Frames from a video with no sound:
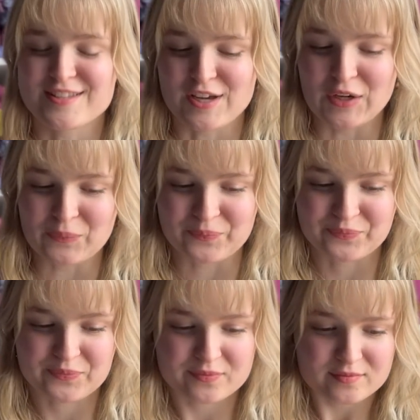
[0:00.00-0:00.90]
So
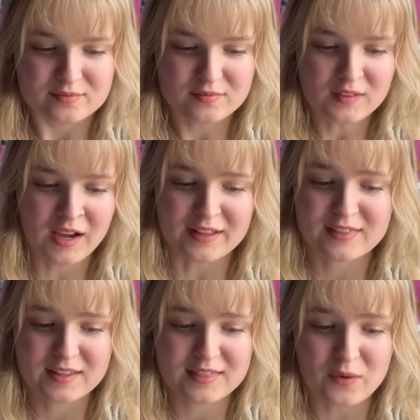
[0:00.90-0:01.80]
I
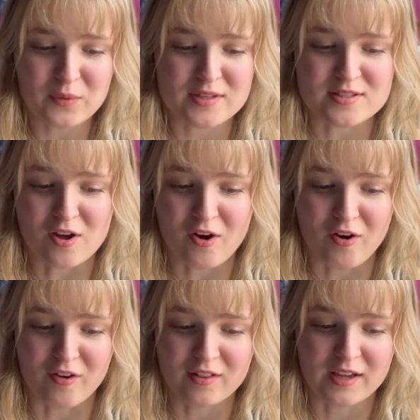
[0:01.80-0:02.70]
think that was
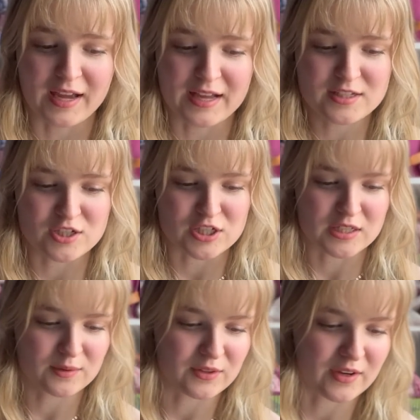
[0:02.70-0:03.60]
all I had to
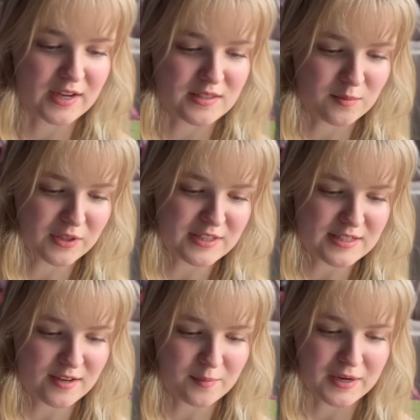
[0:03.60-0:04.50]
share with you guys. I'm looking
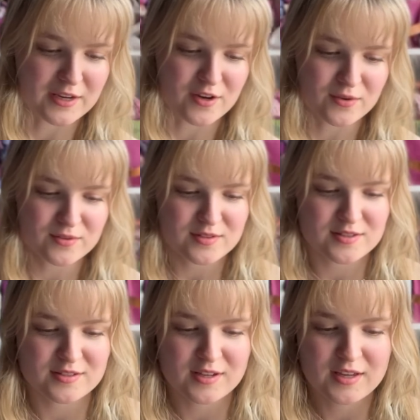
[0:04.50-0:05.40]
down at my
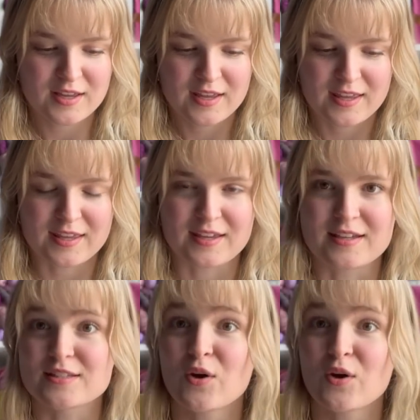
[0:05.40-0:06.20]
notes, and